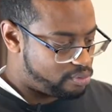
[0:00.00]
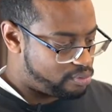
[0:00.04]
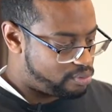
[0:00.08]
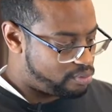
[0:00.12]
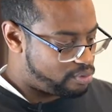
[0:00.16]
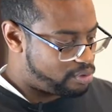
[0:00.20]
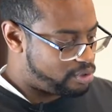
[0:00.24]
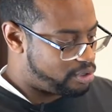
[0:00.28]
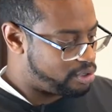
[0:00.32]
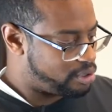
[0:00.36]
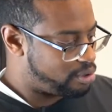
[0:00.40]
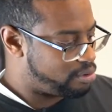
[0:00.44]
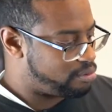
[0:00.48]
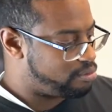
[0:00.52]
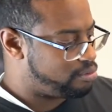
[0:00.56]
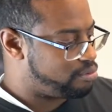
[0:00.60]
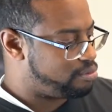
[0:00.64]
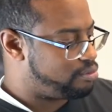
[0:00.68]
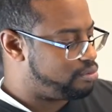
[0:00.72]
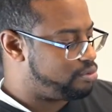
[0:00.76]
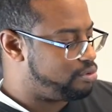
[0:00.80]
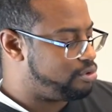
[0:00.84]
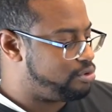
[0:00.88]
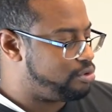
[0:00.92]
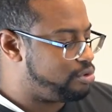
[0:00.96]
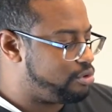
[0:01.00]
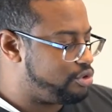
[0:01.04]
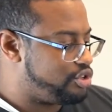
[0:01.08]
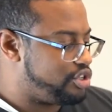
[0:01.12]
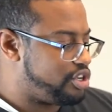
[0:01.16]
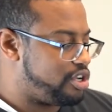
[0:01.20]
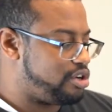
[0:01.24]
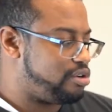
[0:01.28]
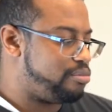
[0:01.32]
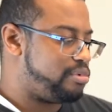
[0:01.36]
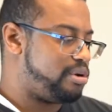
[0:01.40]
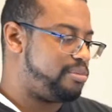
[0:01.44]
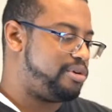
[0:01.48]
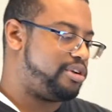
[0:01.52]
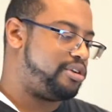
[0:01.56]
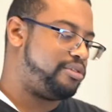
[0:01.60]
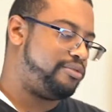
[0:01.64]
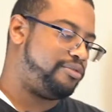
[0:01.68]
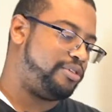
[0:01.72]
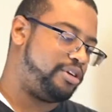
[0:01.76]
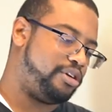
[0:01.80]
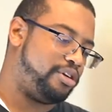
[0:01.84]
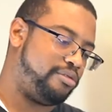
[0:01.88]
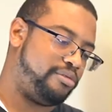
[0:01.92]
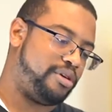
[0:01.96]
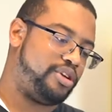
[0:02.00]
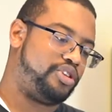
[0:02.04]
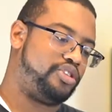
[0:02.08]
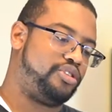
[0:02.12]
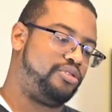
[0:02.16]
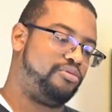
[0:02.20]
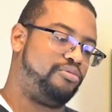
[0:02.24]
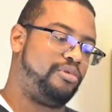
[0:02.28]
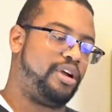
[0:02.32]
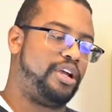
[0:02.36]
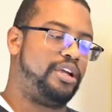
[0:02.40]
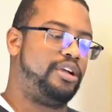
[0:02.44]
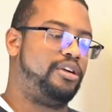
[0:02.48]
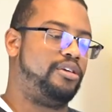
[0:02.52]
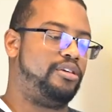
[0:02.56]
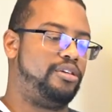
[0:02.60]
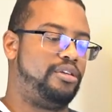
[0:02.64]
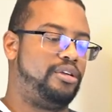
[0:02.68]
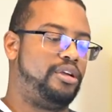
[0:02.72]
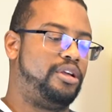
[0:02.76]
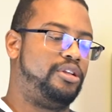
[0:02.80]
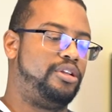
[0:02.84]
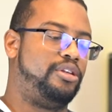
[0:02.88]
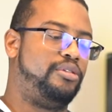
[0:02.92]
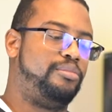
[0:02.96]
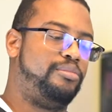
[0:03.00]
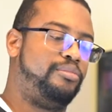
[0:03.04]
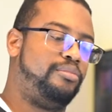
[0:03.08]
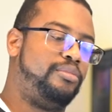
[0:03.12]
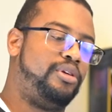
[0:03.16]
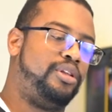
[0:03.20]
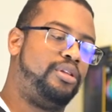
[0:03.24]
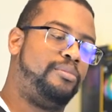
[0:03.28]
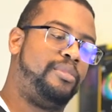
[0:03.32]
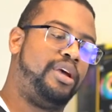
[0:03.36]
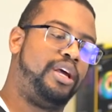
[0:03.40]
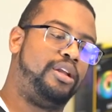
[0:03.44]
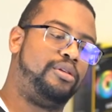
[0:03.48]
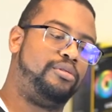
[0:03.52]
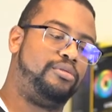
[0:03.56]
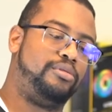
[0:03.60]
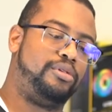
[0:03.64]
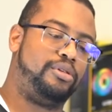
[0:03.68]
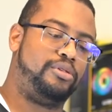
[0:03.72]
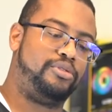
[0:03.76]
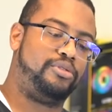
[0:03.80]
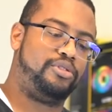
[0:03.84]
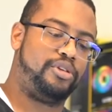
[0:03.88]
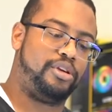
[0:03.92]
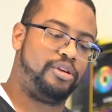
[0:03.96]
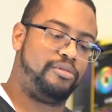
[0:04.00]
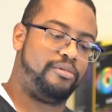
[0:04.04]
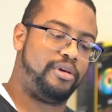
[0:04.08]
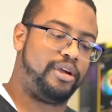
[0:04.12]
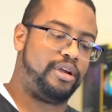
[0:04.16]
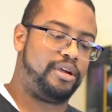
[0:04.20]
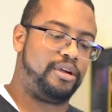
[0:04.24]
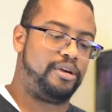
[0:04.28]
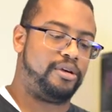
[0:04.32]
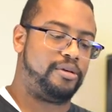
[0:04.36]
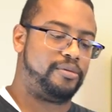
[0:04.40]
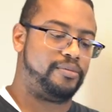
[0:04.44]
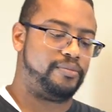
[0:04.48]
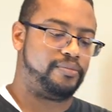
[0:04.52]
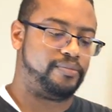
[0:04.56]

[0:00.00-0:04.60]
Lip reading: There you go, dual channel memory configuration right here in the manual. I'll tell you right here.